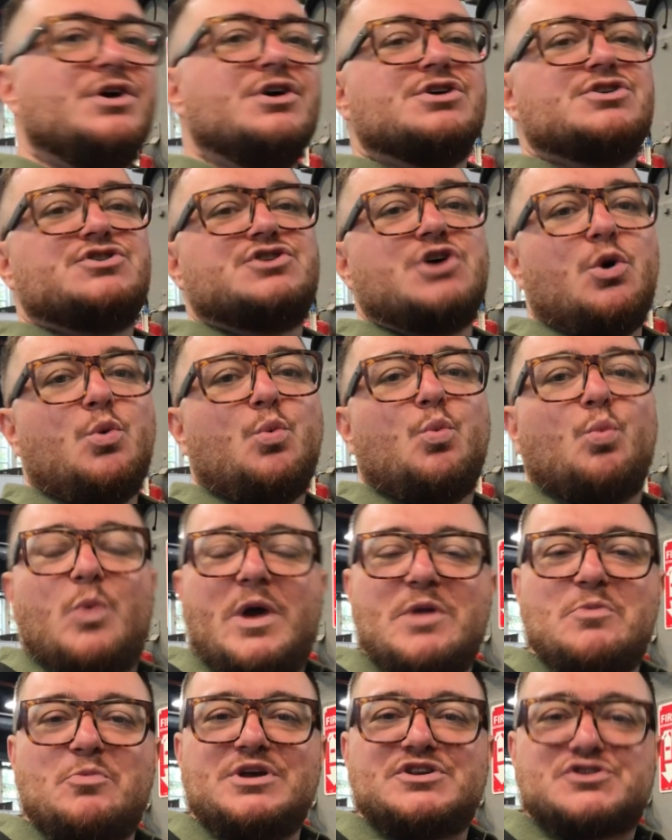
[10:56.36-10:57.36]
So
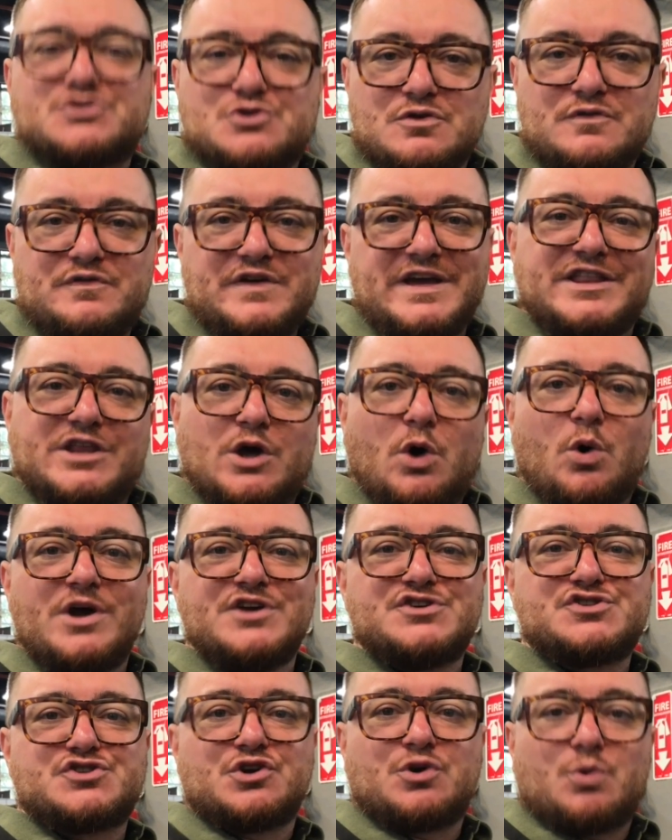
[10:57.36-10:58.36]
when we sous vide the
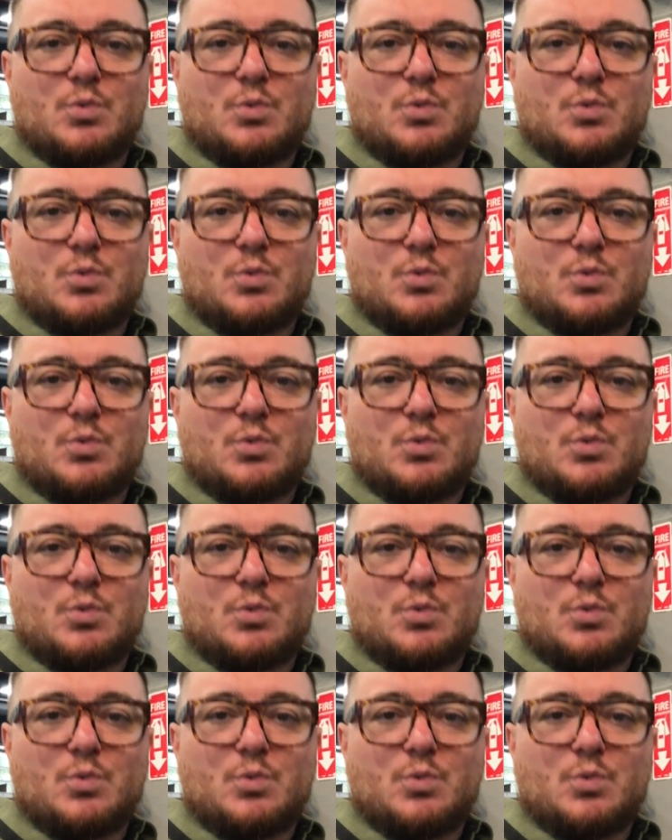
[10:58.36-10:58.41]
oyster,